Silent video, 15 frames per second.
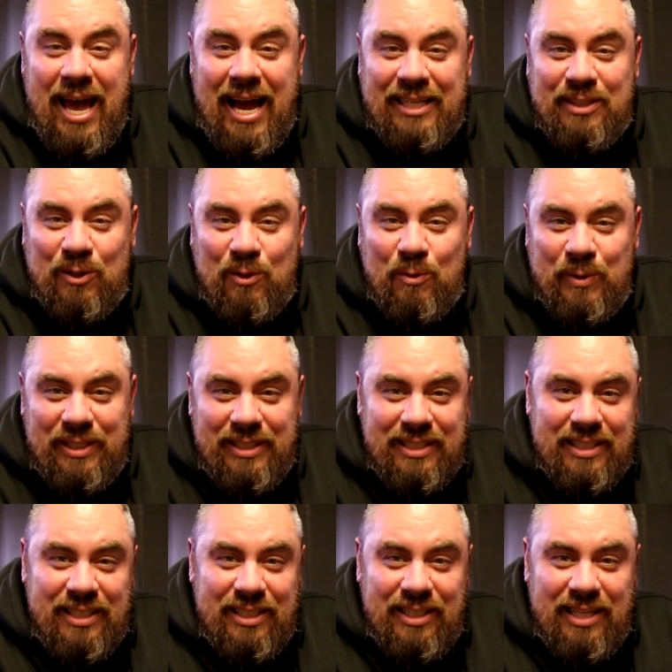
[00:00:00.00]
As
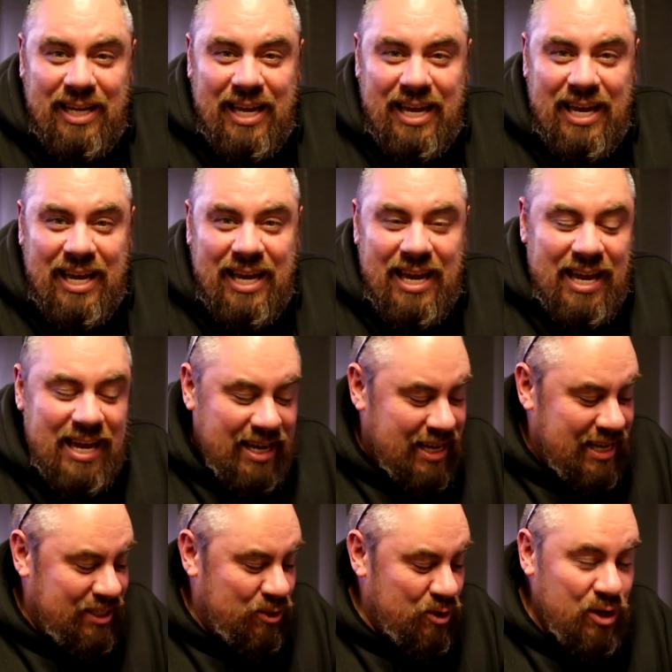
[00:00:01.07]
always,
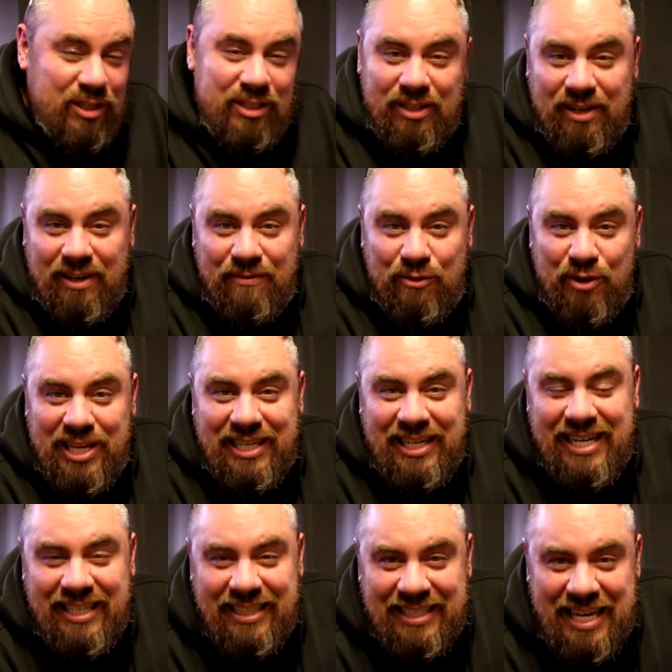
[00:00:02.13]
join us on a Friday
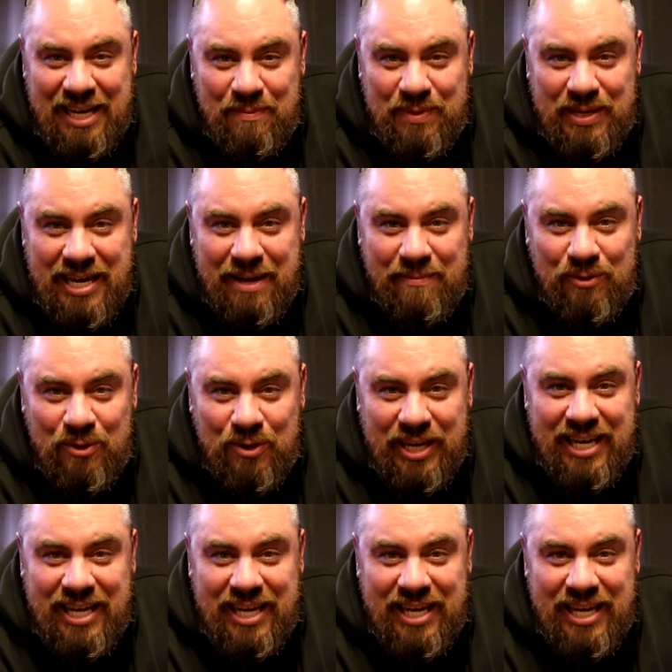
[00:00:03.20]
night, 9 p.m.